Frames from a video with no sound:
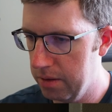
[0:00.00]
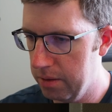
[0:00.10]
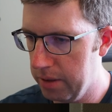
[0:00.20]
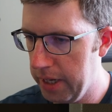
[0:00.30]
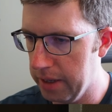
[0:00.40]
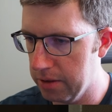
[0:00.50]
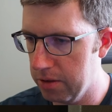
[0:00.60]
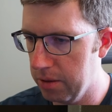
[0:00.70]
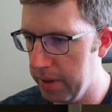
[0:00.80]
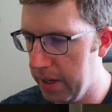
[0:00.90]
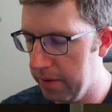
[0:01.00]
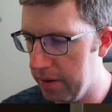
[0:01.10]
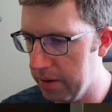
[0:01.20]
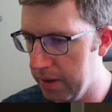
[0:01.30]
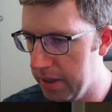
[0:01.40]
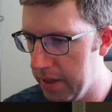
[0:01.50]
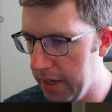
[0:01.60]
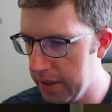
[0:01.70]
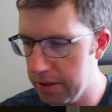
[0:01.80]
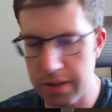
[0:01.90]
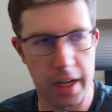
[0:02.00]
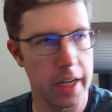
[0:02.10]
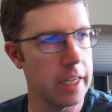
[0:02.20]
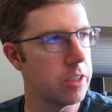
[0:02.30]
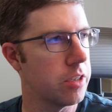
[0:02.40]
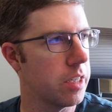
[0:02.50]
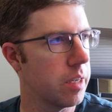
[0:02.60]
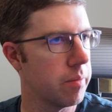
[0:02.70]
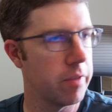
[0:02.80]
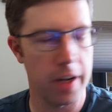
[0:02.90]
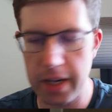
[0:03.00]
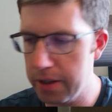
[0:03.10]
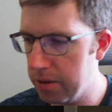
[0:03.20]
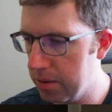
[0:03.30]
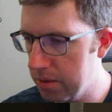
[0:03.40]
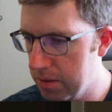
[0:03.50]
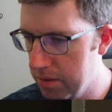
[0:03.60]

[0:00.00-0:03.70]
Okay, so we have our index.html file.